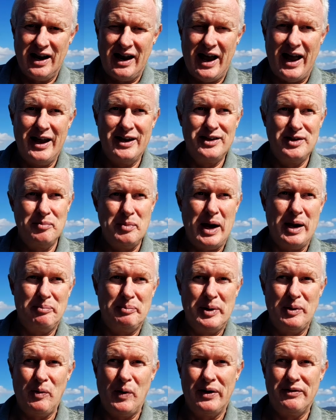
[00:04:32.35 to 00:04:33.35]
and you might
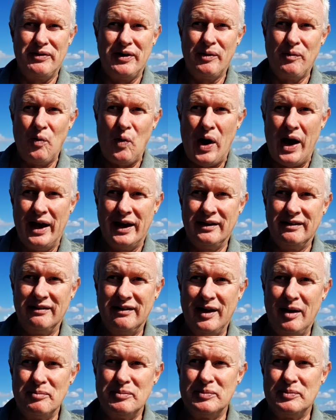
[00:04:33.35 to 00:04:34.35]
be wondering why
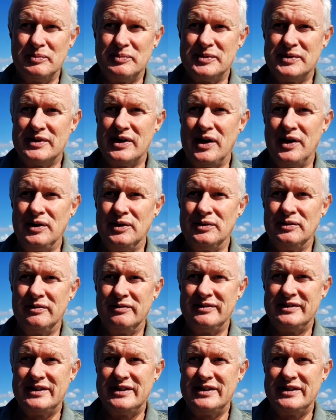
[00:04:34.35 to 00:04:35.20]
I'm so